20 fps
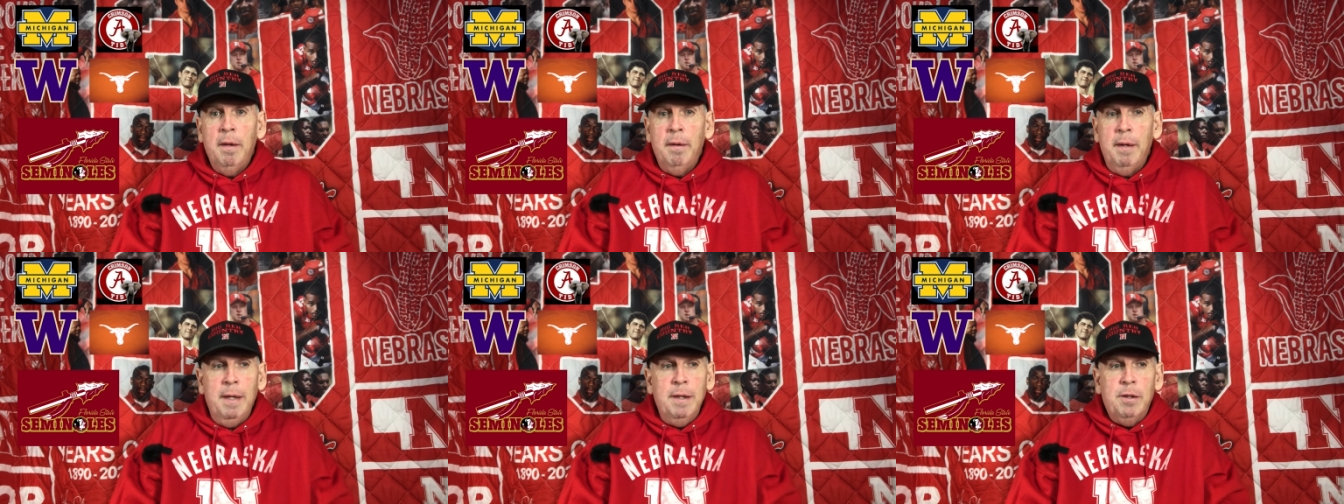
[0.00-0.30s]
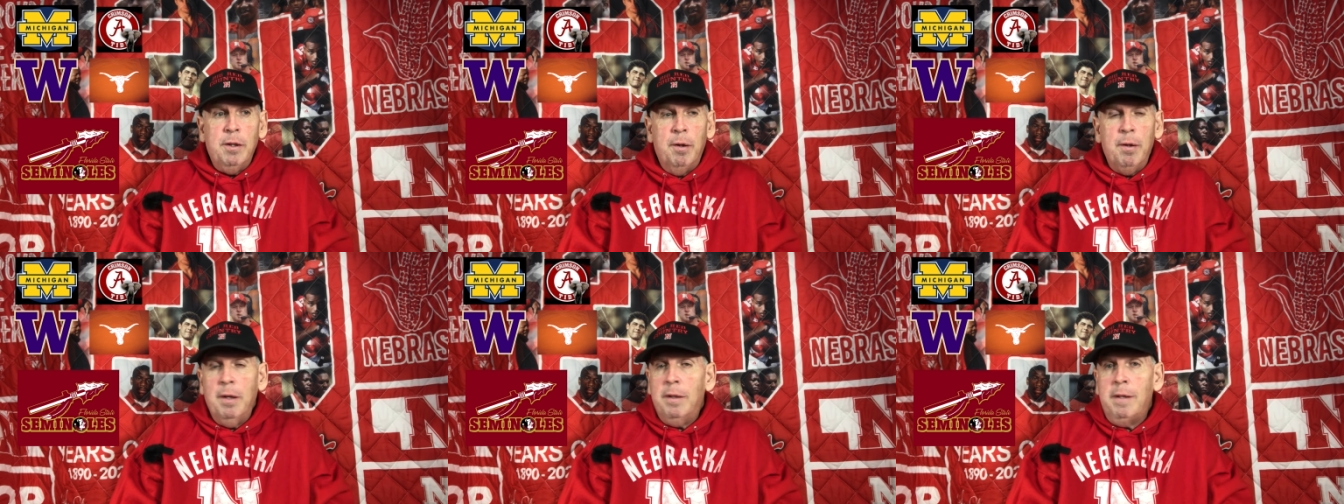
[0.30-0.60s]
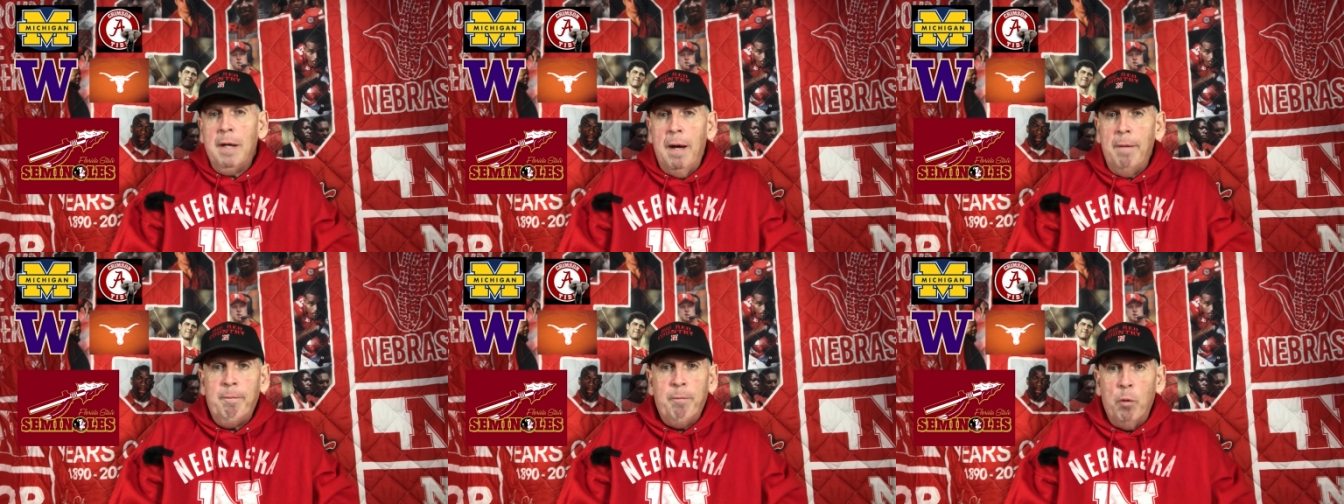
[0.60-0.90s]
these are the
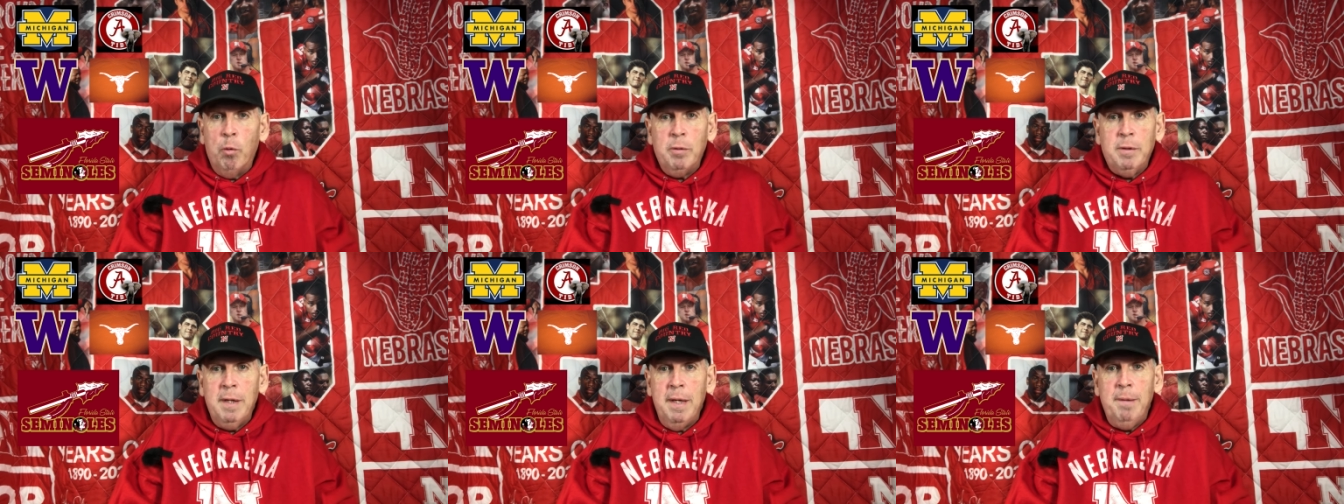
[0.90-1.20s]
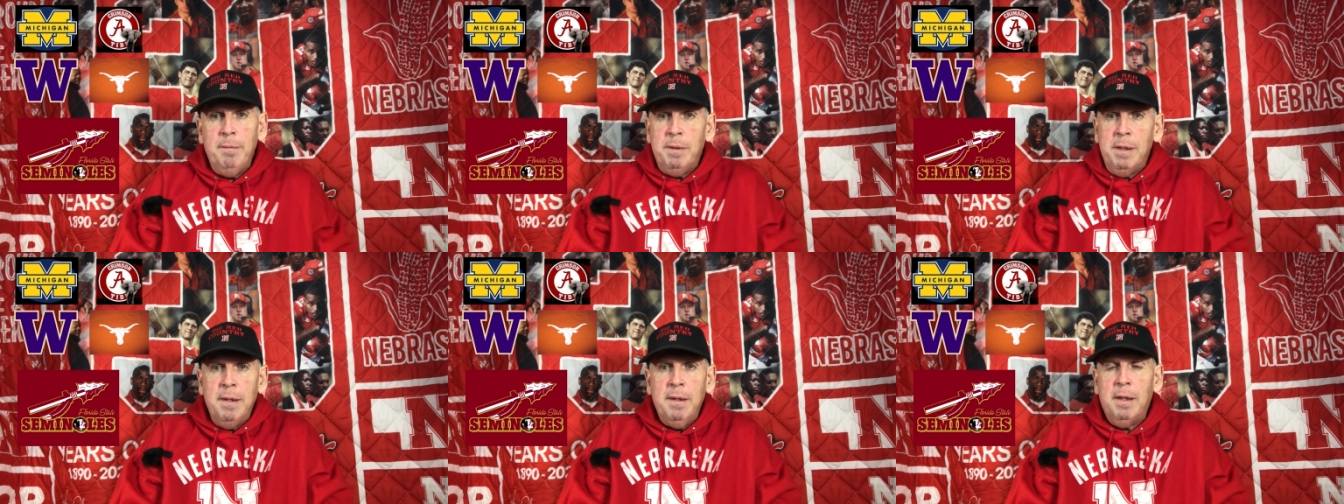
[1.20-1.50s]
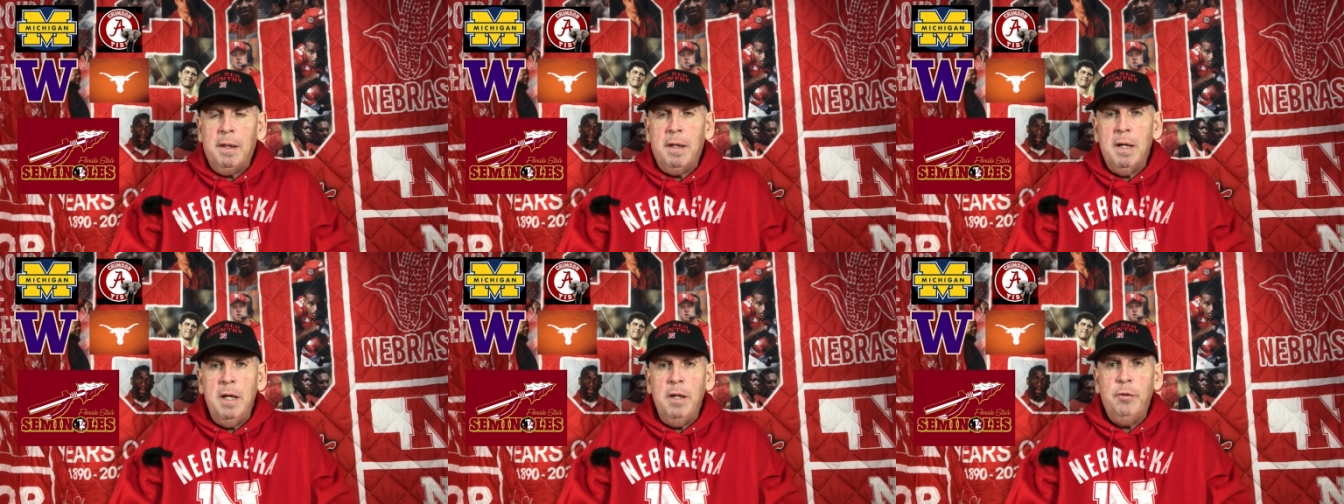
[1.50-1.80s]
top four teams in
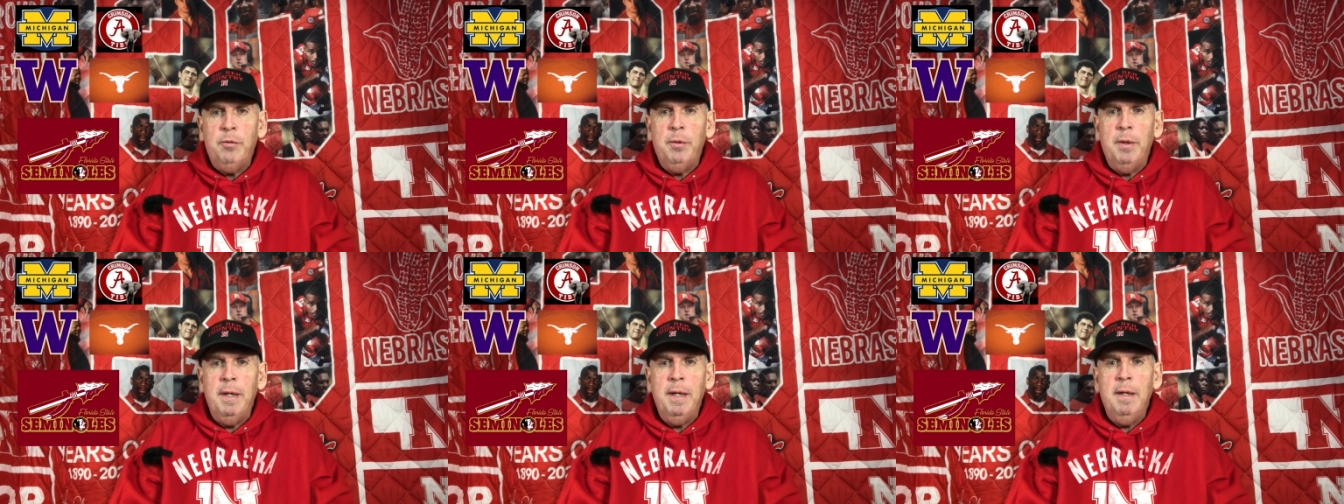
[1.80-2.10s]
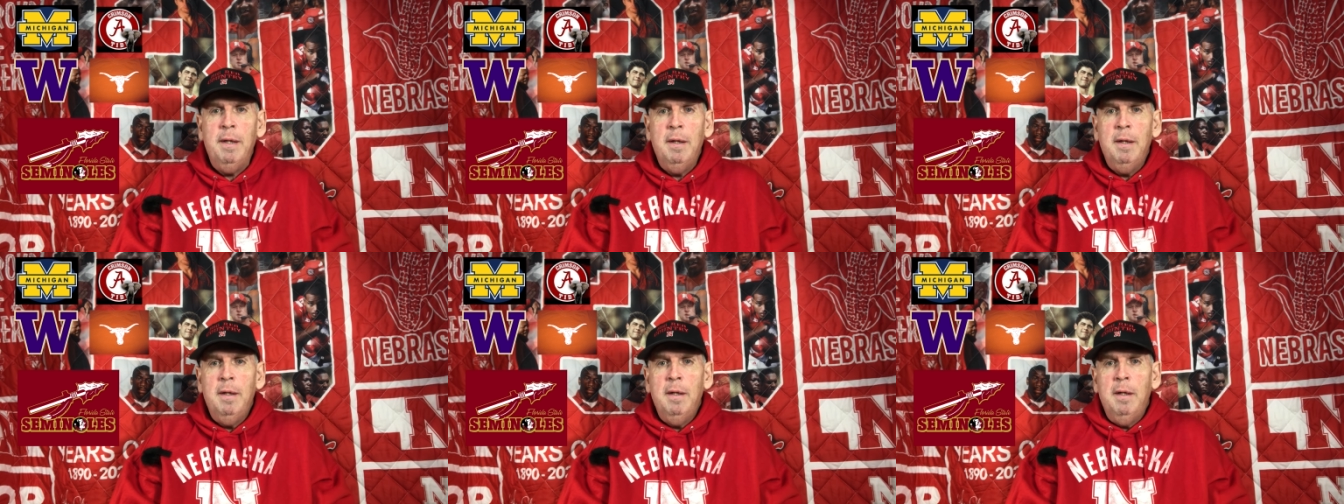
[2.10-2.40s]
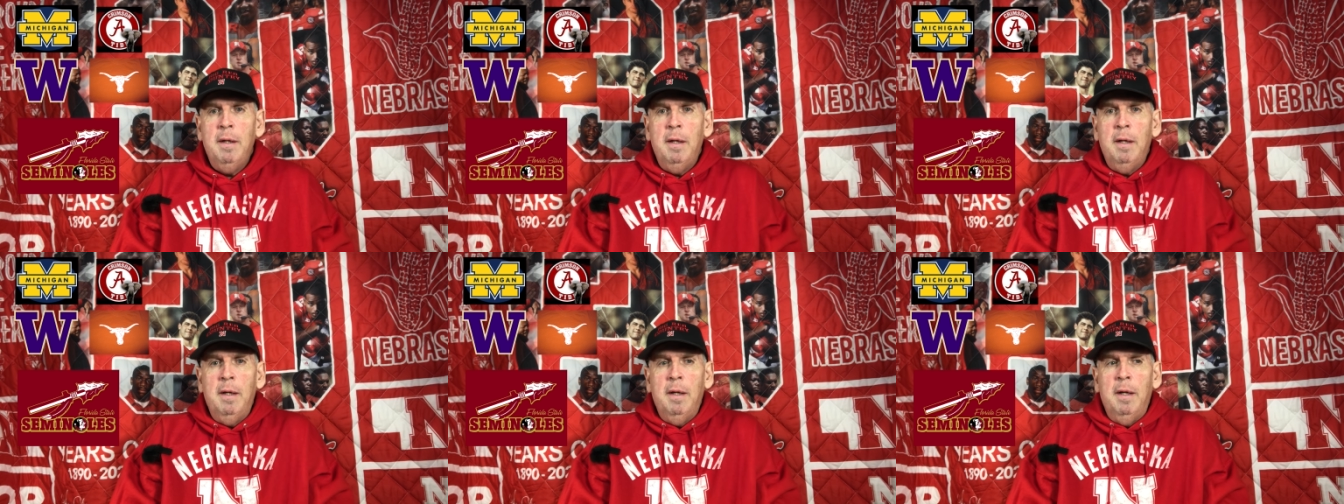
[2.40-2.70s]
the country
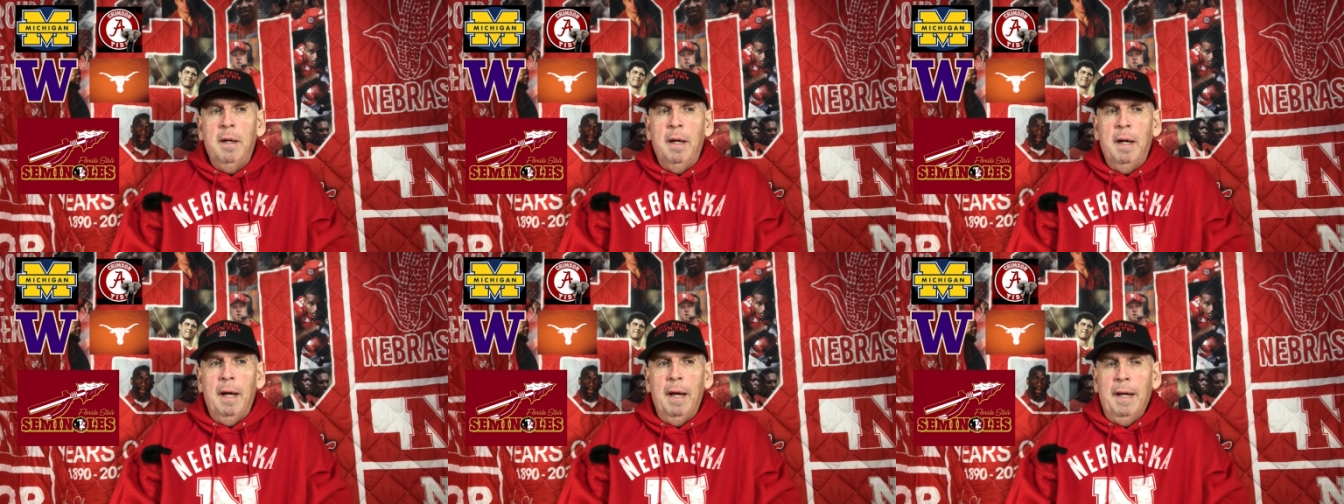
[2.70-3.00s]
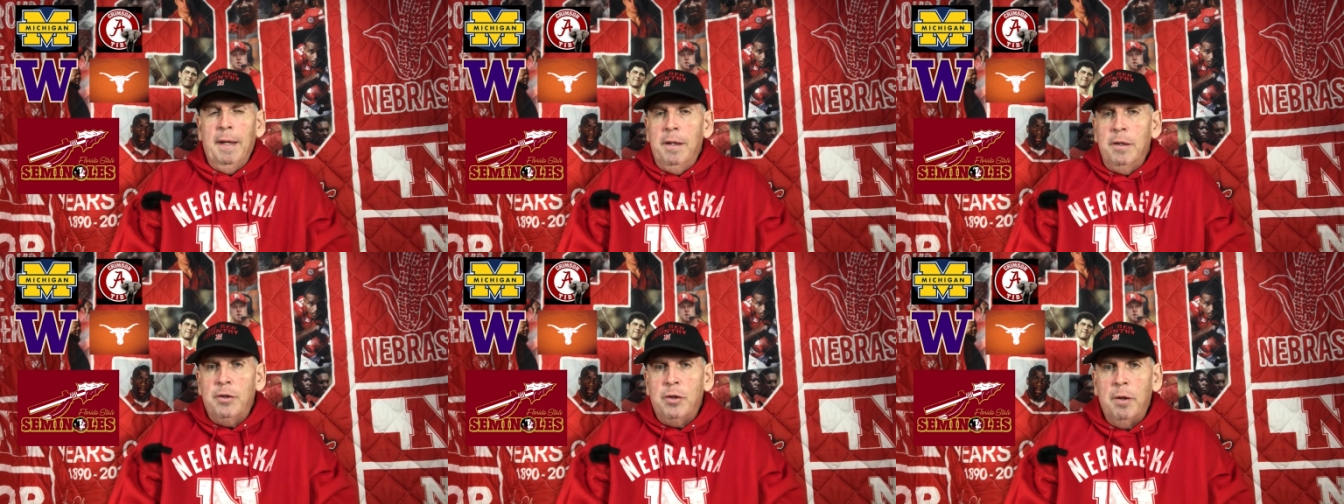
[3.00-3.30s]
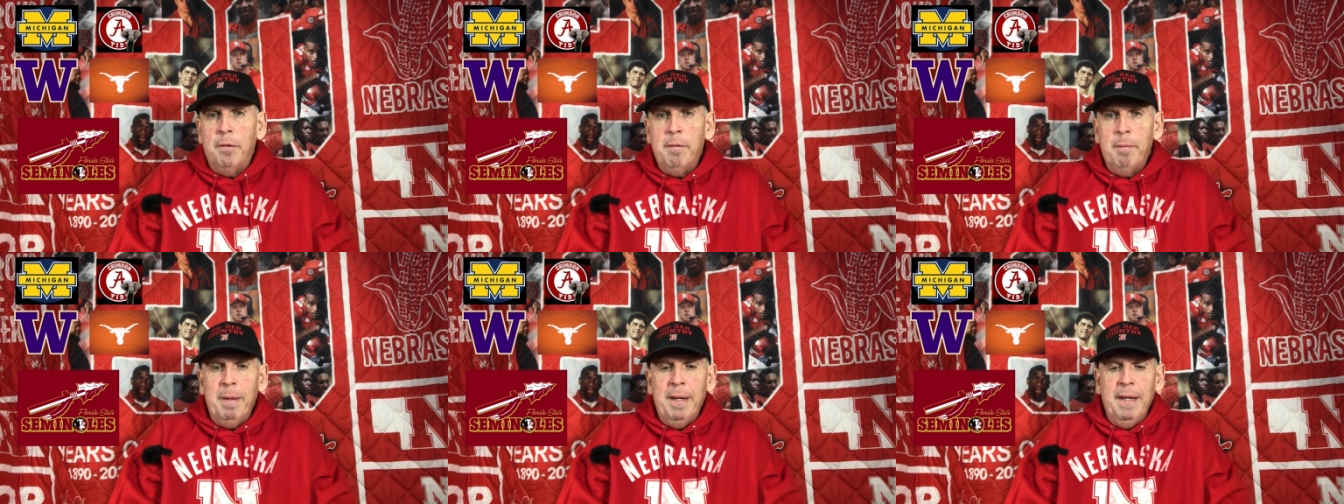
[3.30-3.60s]
and
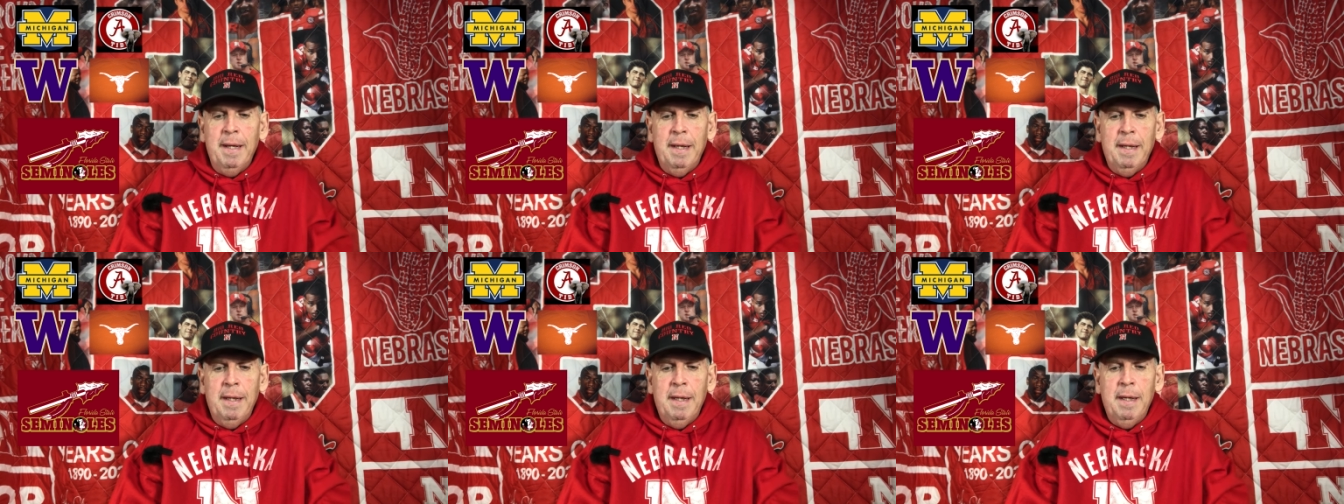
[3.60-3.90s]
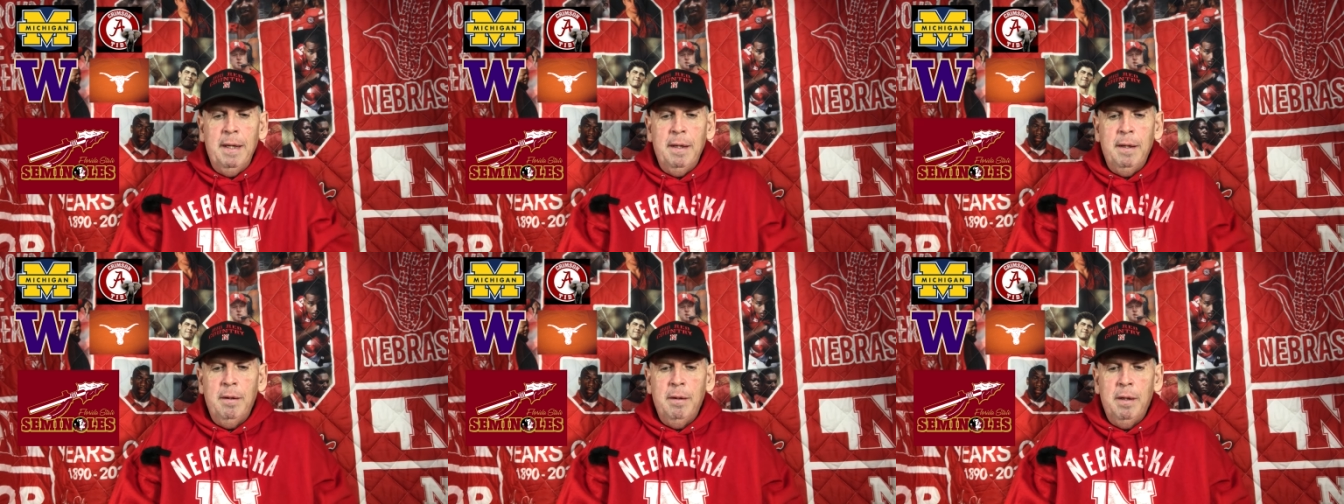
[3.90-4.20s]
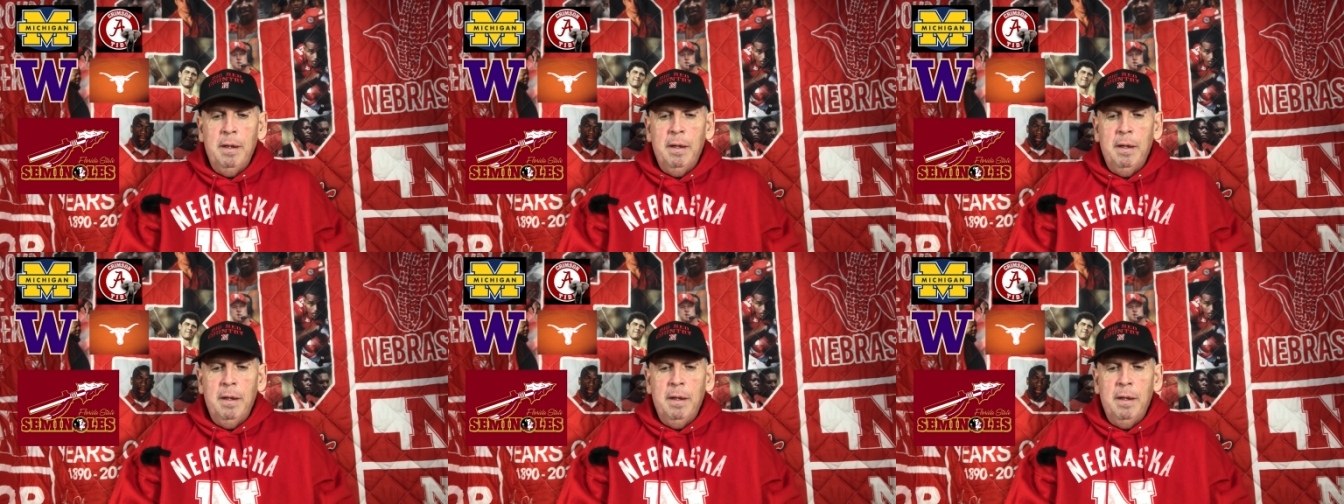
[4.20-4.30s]
deserve to be in it,